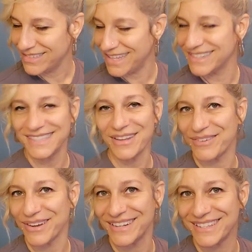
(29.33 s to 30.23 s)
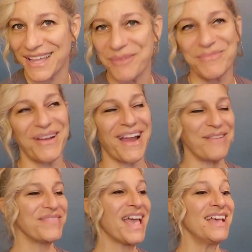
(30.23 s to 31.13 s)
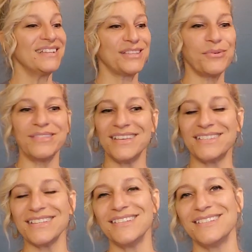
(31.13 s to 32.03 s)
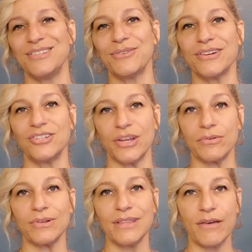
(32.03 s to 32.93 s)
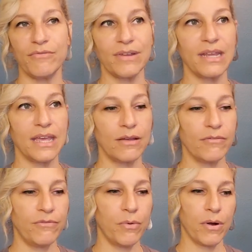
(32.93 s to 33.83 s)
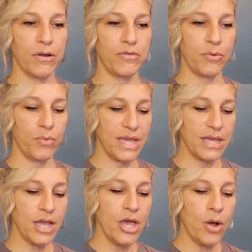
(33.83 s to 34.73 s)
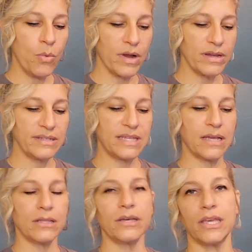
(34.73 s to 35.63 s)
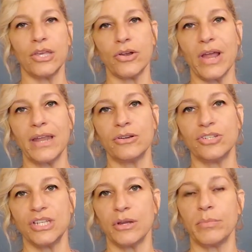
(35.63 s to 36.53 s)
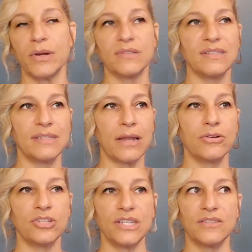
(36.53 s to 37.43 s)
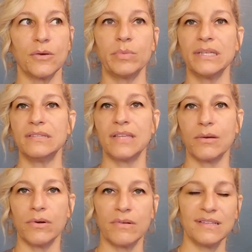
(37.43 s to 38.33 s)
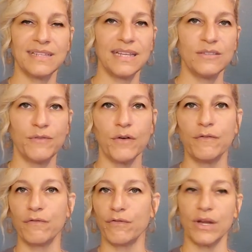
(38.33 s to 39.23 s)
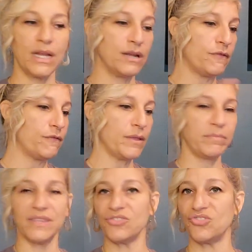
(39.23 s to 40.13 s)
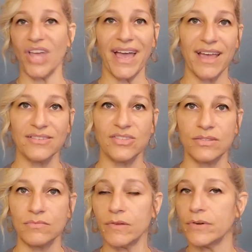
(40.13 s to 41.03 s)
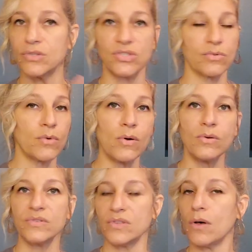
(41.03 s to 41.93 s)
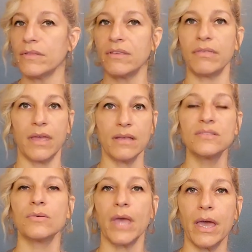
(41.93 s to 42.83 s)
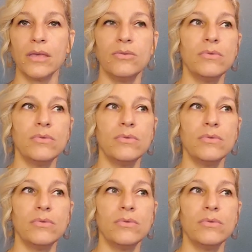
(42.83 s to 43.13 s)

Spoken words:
And it's never going to stop. All right. So this is your general love reading for the week. We're going to take a look at your energy, your person's energy. So please take what resonates. Feel free to flip the sides, reverse the roles, all the things. Okay.